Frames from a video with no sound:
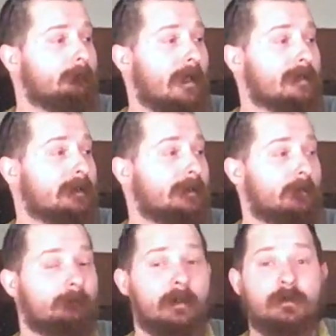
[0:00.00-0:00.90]
Like I said,
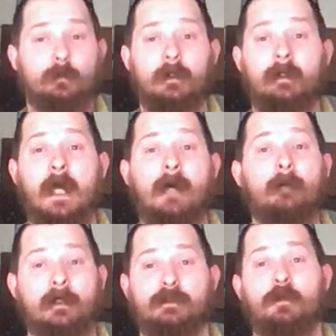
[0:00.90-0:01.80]
there's really not
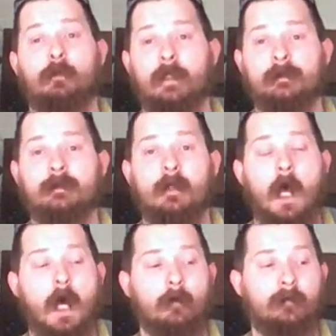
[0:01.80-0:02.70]
much to this.
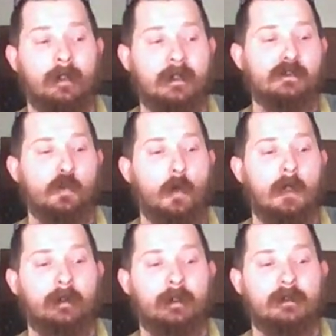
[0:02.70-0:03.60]
The initial
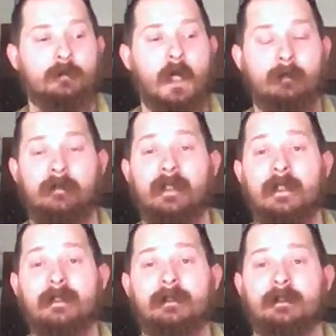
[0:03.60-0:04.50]
welding is probably the
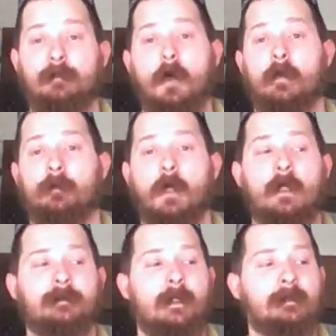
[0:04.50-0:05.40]
easiest part of the
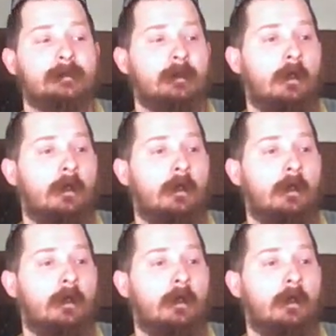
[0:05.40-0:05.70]
process.